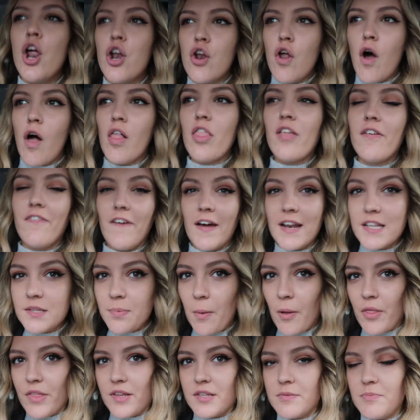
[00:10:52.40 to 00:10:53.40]
not on the fence
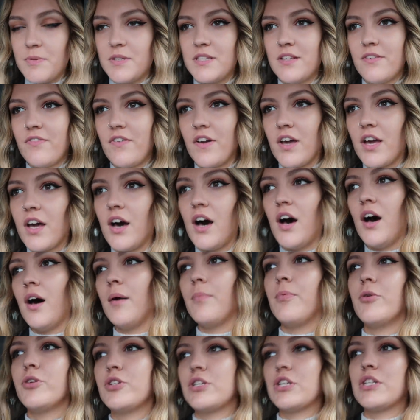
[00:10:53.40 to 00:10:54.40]
about this specific car,
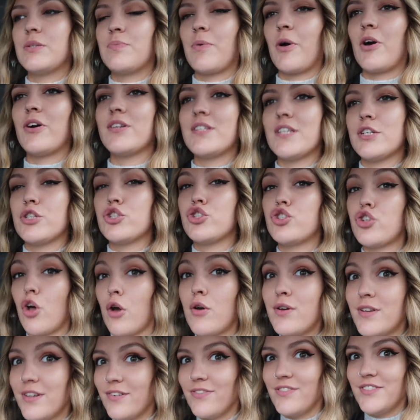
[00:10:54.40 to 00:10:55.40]
but just because it's
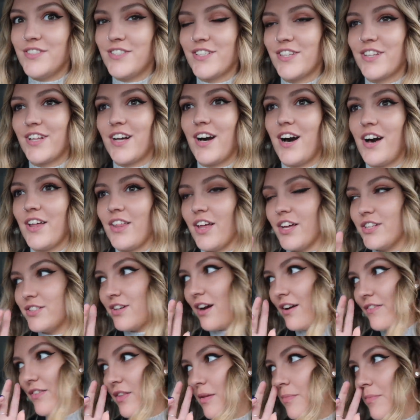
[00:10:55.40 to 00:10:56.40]
so different to the car that I
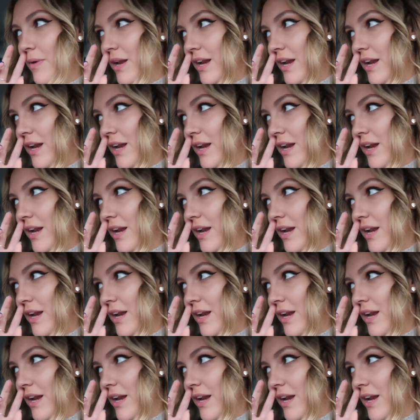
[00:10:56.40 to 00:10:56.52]
drive at the